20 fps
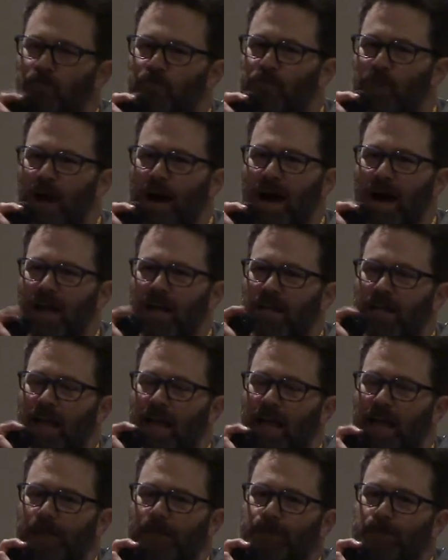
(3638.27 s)
But,
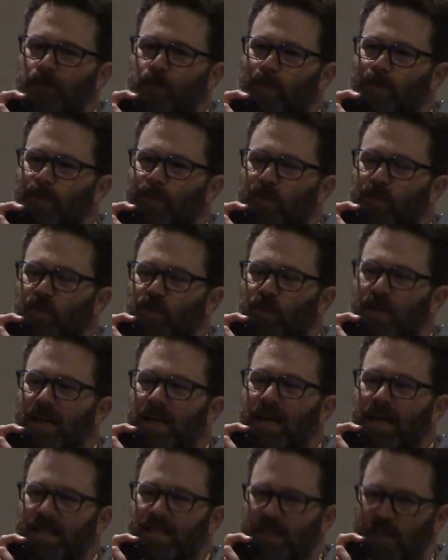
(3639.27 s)
like, three
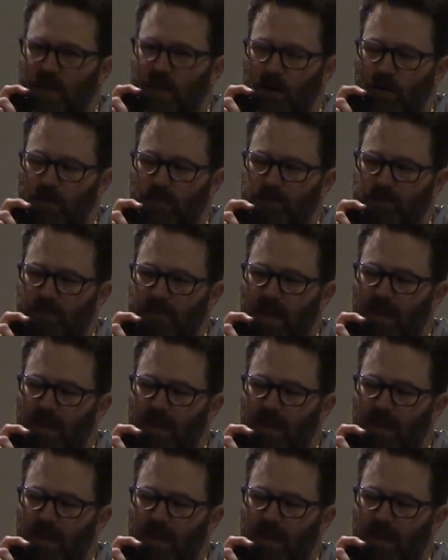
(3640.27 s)
days ago,